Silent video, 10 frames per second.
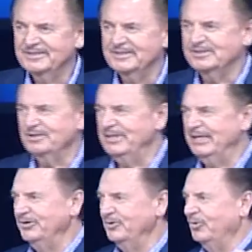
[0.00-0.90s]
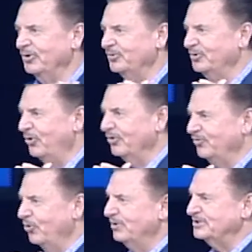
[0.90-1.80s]
Some men don't want to roll and
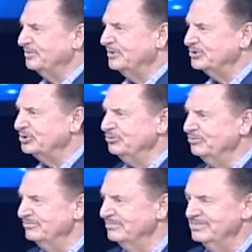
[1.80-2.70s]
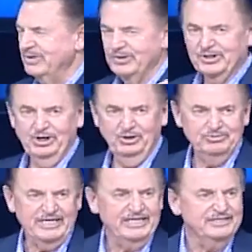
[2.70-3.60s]
four mess up their suit or their coat.
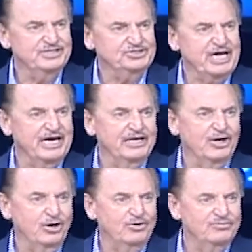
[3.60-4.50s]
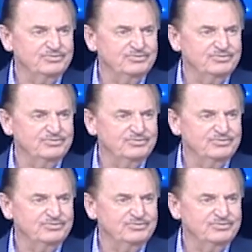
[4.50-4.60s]
Take the jacket off.